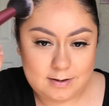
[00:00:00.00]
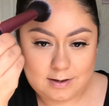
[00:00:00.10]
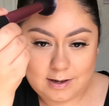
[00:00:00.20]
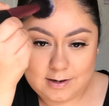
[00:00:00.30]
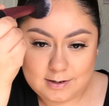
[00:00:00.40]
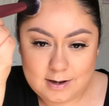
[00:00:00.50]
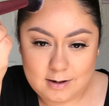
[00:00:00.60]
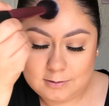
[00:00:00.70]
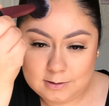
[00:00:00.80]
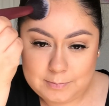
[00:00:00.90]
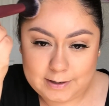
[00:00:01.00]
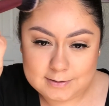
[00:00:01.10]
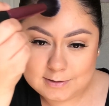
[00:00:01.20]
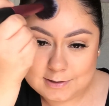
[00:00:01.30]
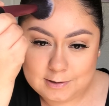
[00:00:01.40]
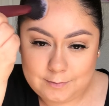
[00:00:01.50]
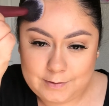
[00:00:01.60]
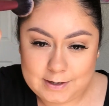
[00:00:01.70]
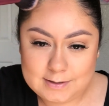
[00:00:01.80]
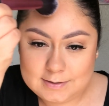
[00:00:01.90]
and color back to your
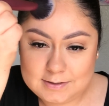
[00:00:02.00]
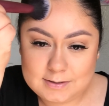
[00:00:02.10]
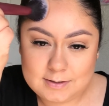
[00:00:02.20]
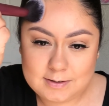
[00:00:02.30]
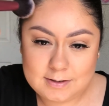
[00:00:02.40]
face.